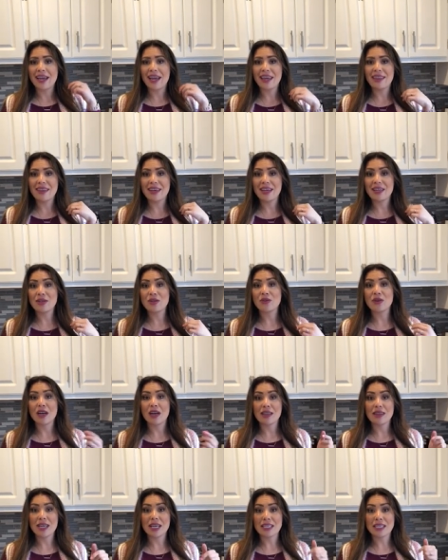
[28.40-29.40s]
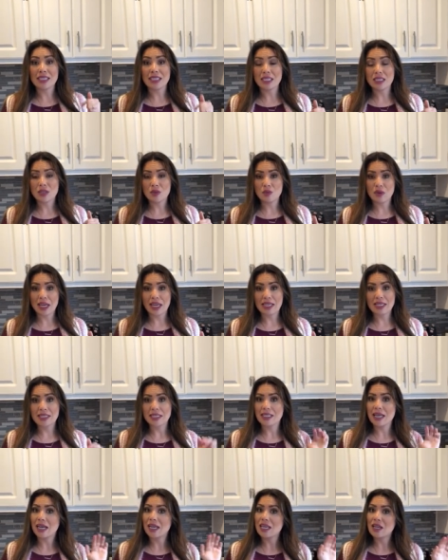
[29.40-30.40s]
and then you cut that six
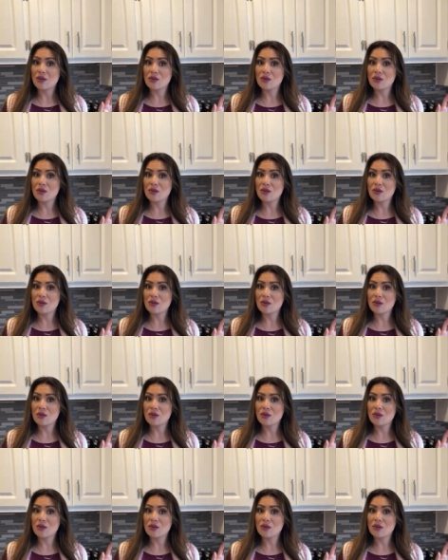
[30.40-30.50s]
ways, that